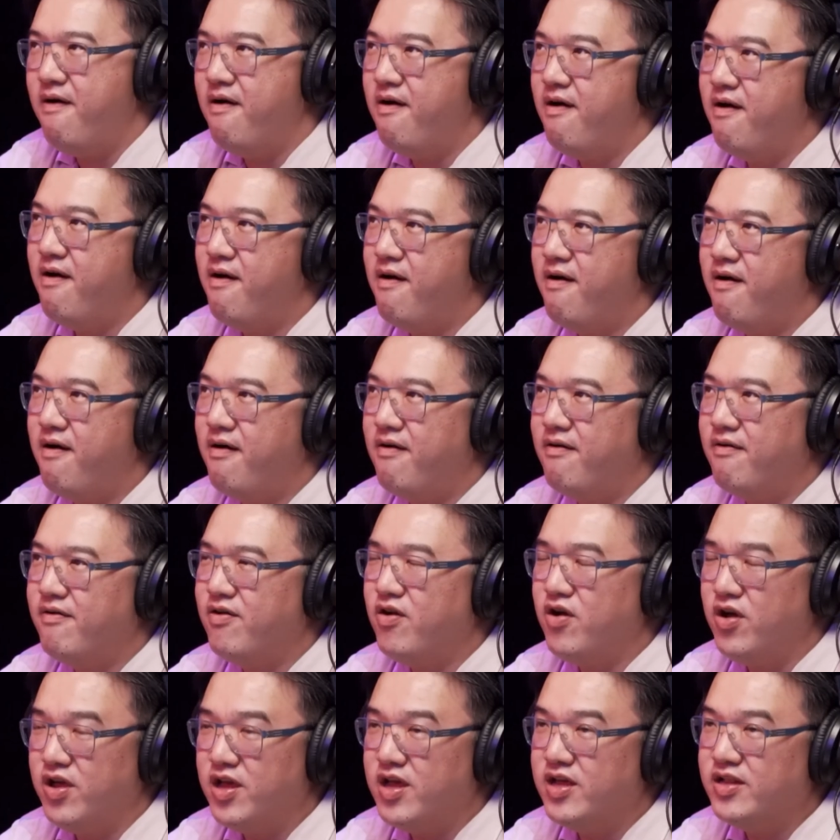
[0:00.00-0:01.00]

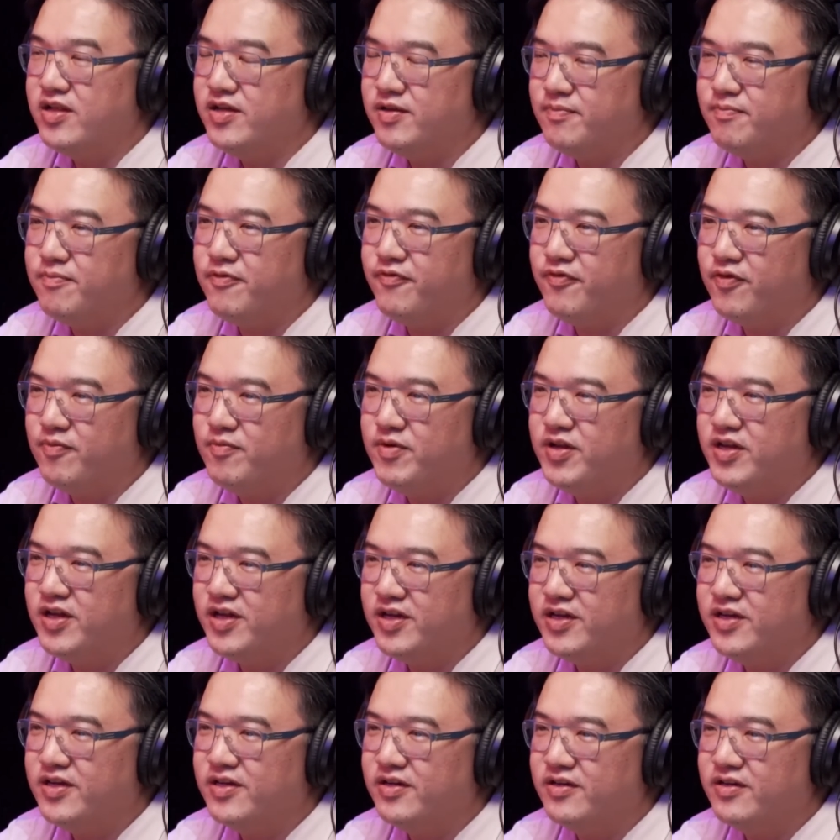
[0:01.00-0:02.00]
No, it ended before midnight,